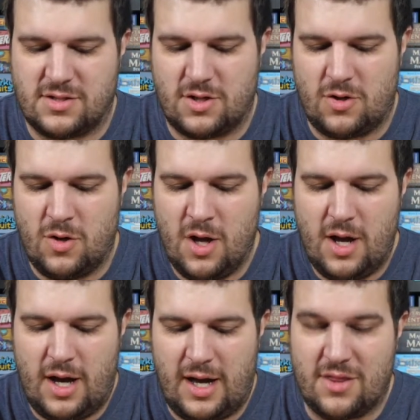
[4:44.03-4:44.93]
So
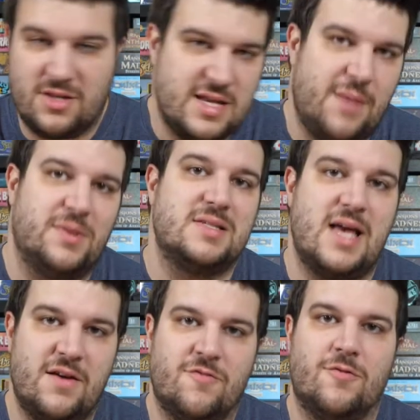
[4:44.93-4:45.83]
this happens
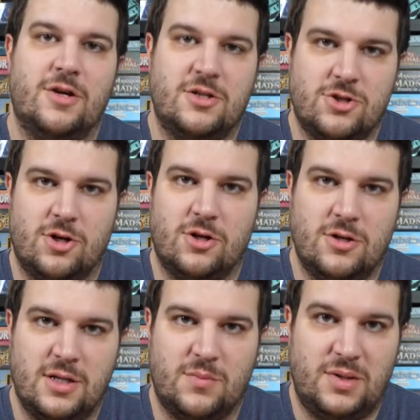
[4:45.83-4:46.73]
every
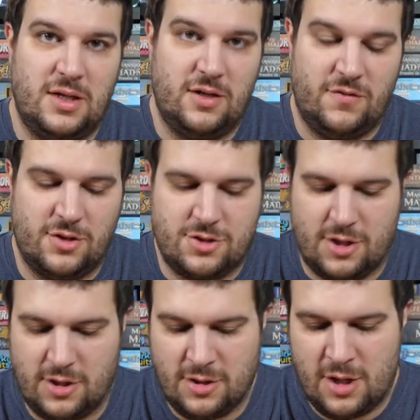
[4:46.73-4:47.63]
turn at the beginning of your
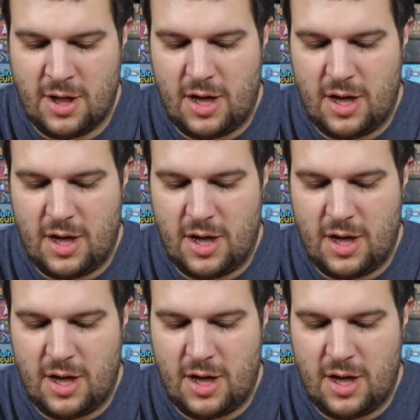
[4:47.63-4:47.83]
turn.